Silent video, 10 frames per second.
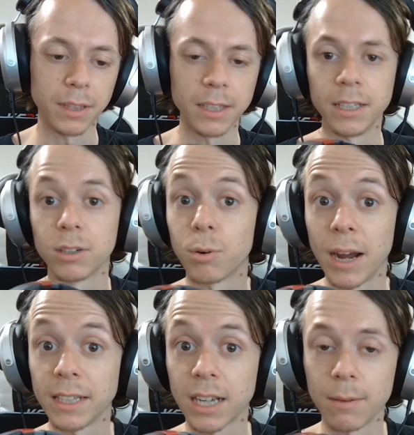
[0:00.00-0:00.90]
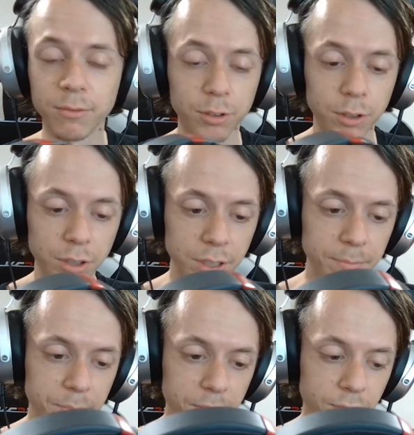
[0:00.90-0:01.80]
the Quiet Comfort.
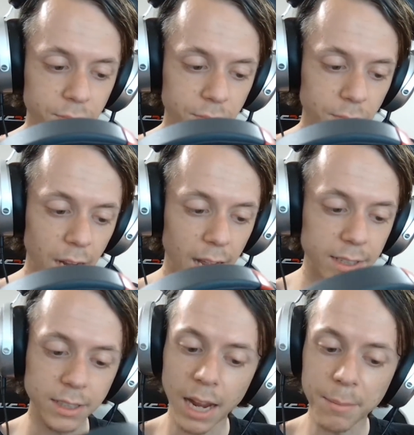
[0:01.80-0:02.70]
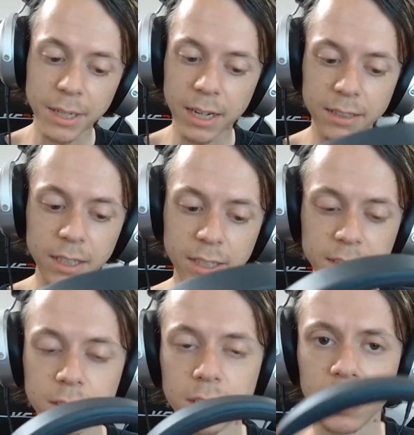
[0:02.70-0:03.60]
And I mean, at
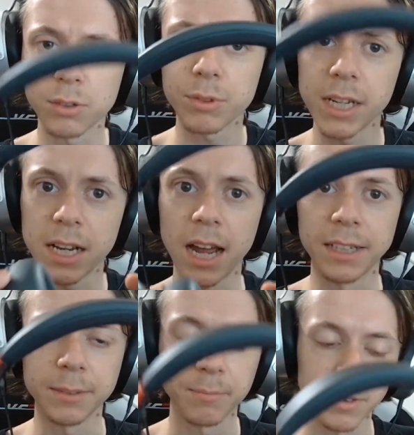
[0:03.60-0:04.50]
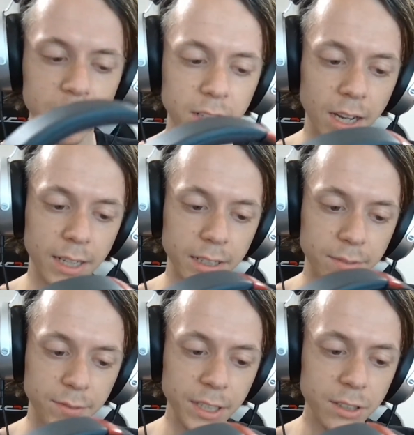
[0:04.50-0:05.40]
least it's really light. Like it
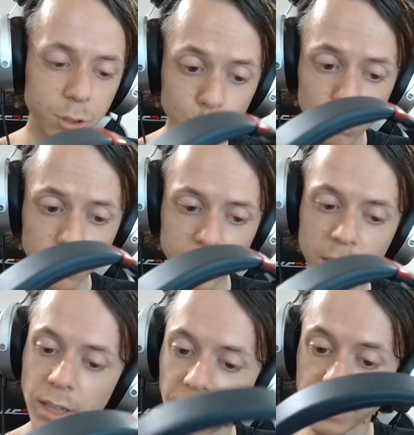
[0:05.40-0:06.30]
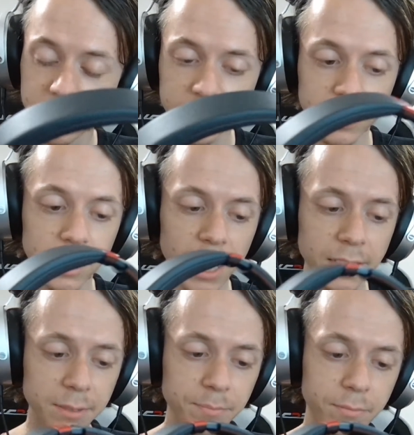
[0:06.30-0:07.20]
feels durable and still
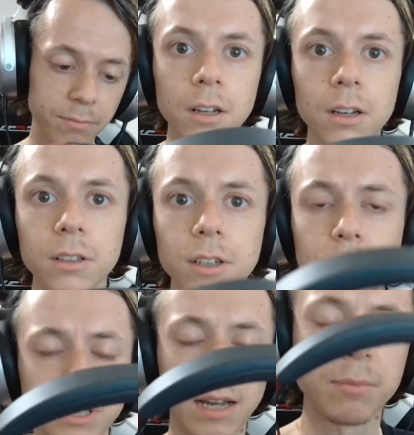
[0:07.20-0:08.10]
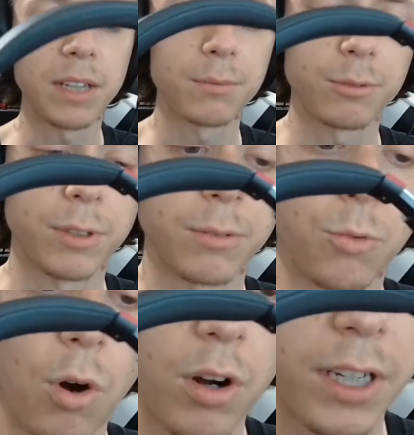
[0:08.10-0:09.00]
light. Though sometimes when
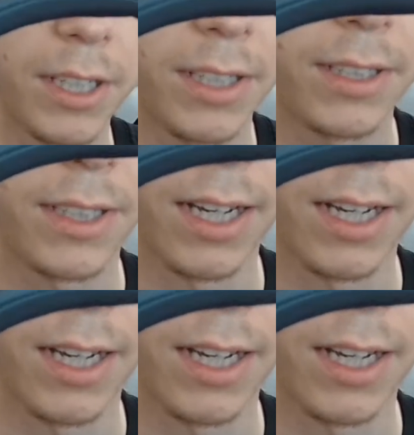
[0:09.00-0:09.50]
walking